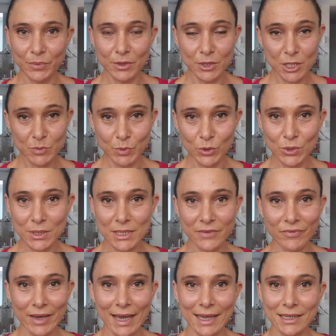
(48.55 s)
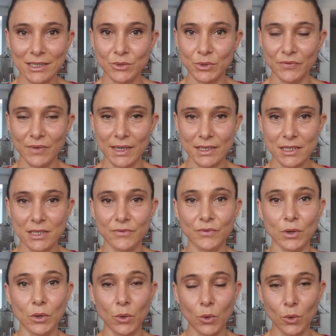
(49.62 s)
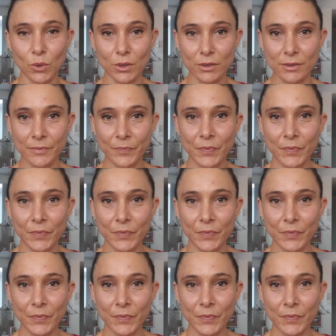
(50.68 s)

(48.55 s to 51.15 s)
responsive and reflexive core.